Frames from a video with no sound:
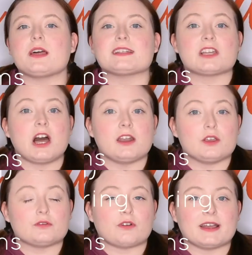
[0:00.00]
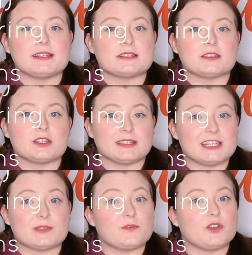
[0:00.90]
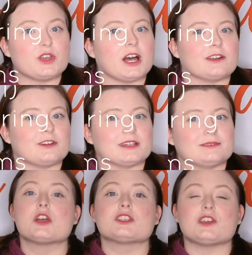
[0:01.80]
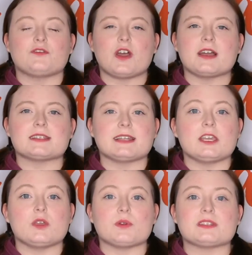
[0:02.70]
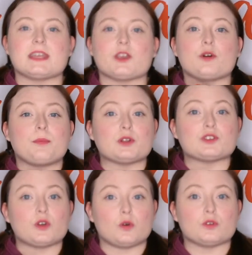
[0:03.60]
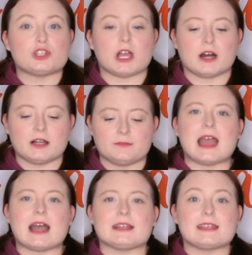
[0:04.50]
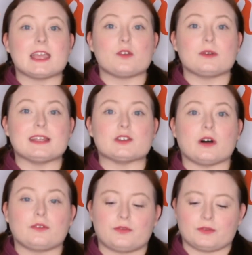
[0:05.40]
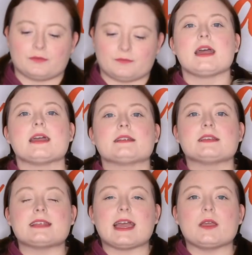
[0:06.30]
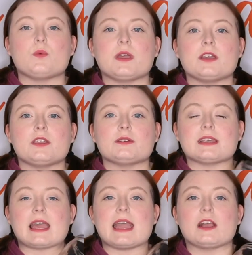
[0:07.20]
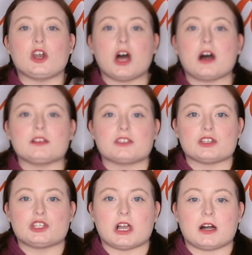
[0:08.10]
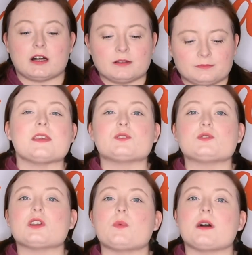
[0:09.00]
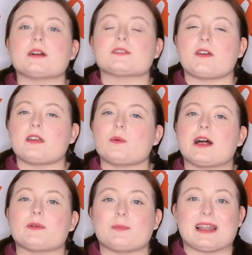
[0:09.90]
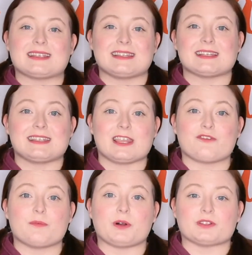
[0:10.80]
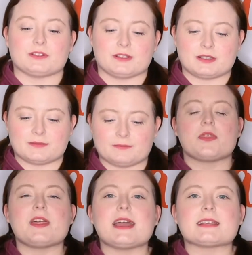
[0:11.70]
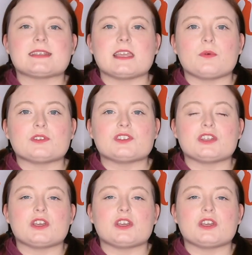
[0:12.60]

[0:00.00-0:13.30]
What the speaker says: like to colour your rice, you'll need some food colouring. So firstly, you want to take your bottle or jar and take your lid off. Today we are using a glass jar. This also works very well with plastic see-through bottles. The next thing you want to do